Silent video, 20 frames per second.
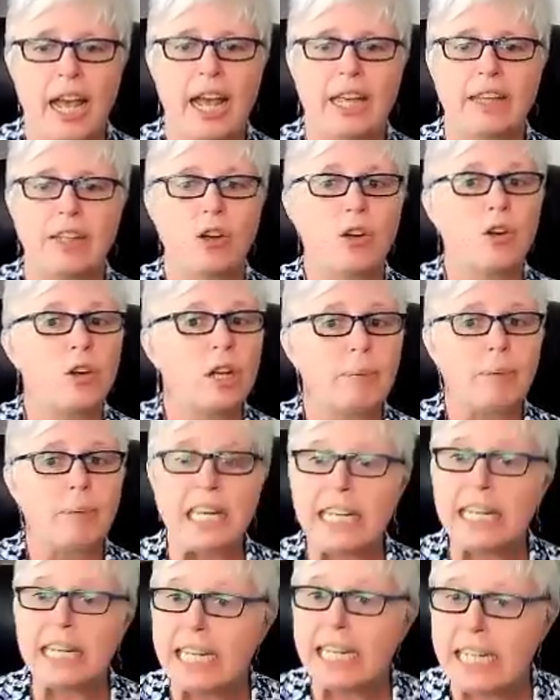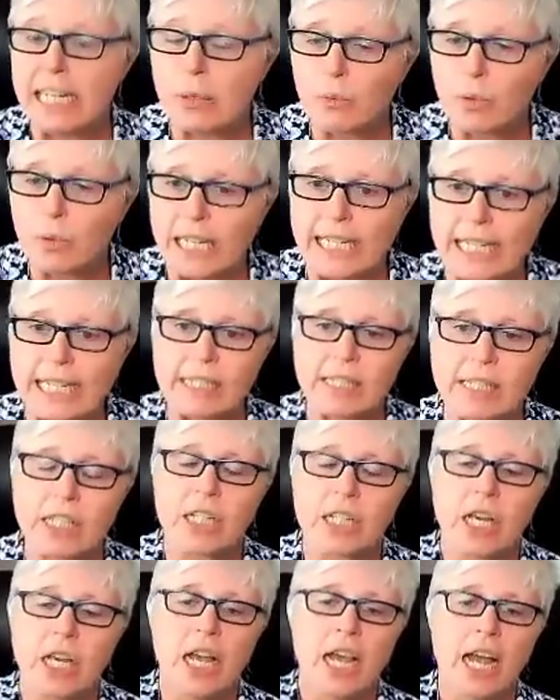and they're going to be needing
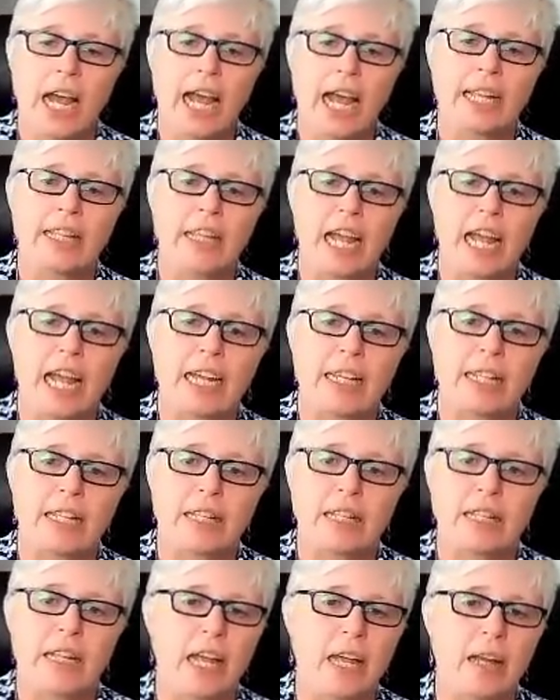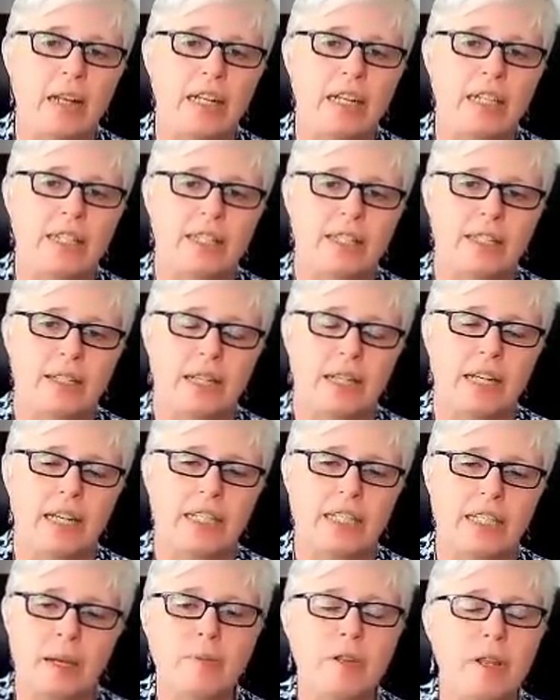readings and and and it's
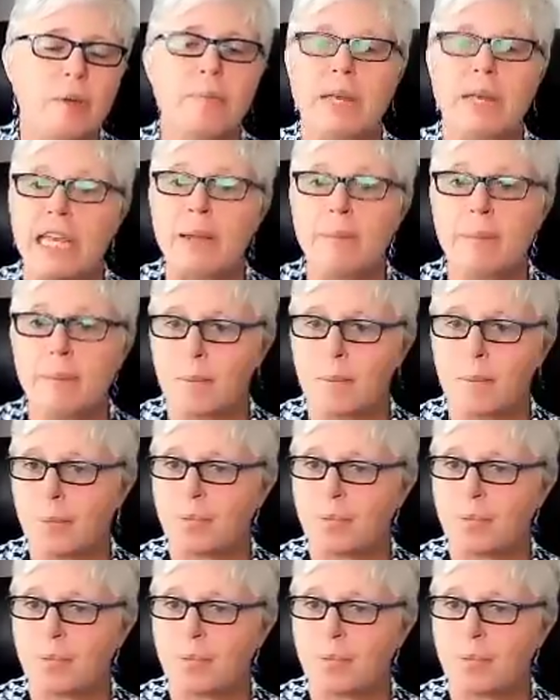it's up to me